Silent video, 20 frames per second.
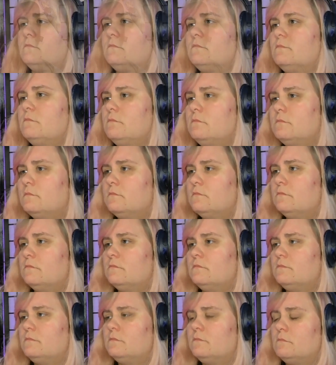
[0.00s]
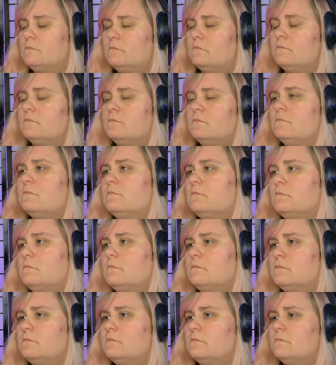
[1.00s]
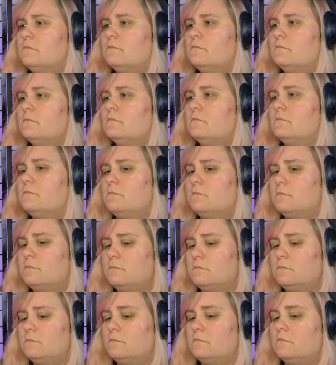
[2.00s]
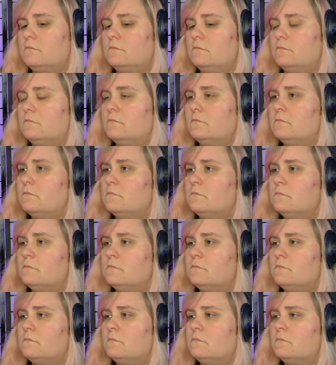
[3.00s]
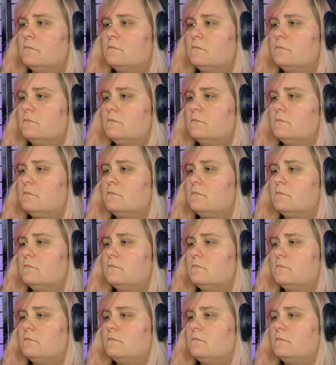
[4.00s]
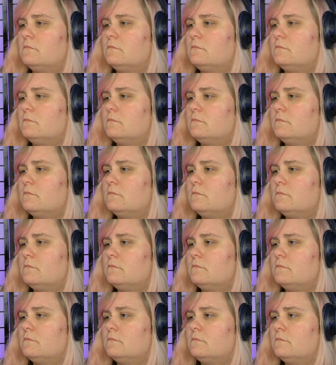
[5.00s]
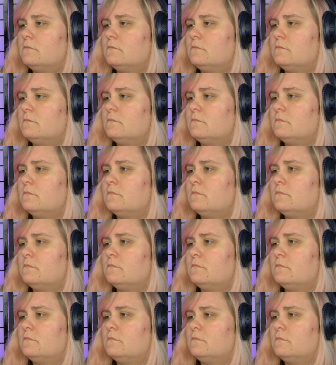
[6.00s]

Nobody speaks.